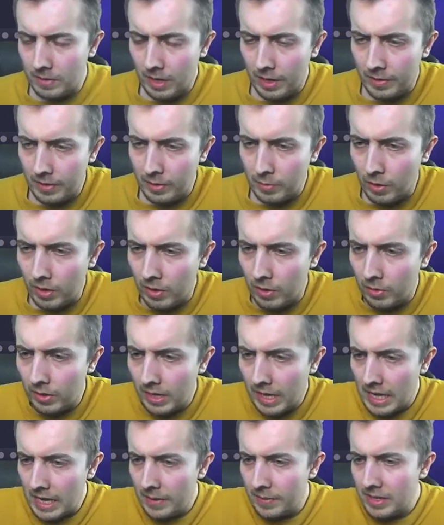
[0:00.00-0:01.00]
I mean, why not
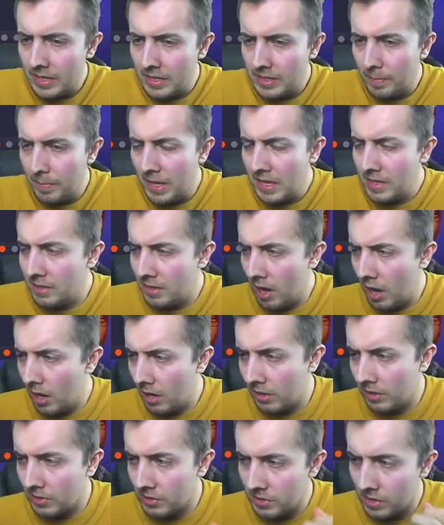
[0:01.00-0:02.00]
get? I mean, it's a beast
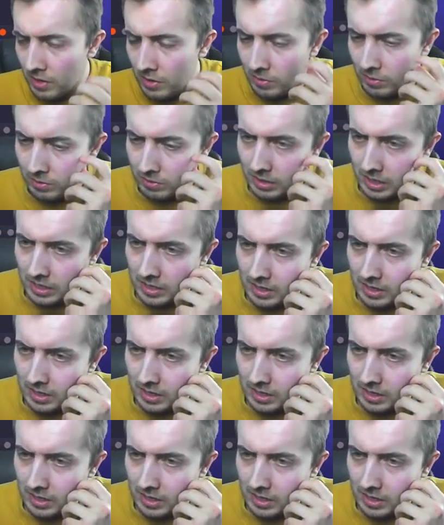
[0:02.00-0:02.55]
car, so let,